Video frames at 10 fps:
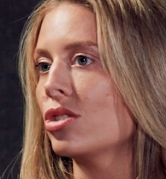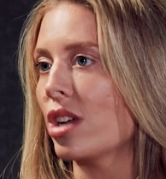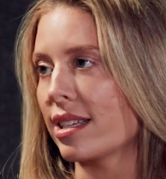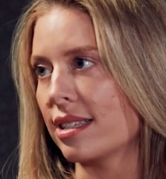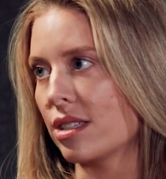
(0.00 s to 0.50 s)

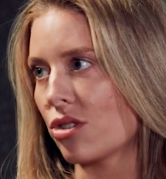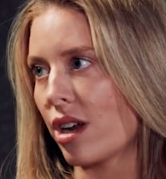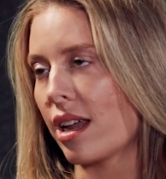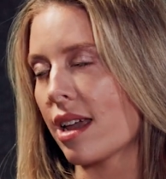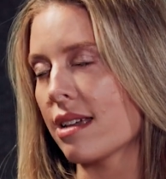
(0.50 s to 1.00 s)
Genesis
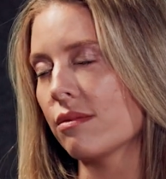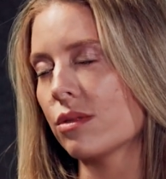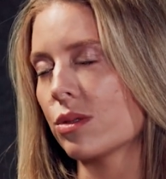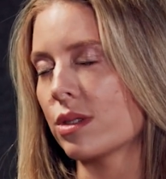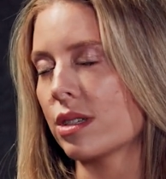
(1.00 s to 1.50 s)
Trading,
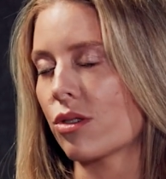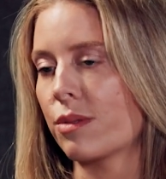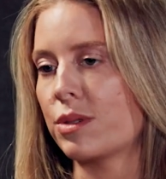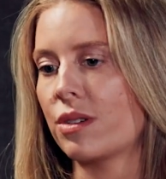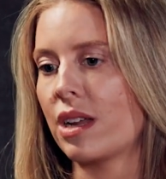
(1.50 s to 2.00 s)
which was a
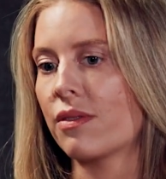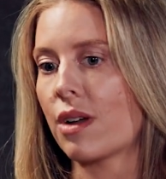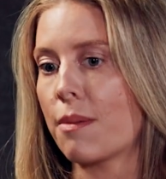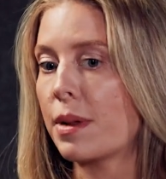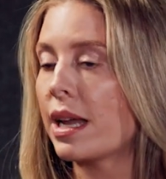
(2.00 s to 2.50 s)
crypto native
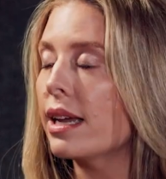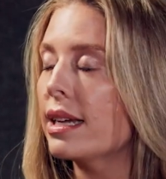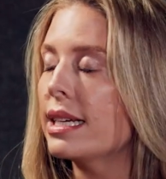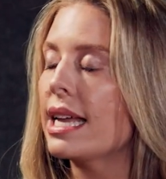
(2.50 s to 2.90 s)
company.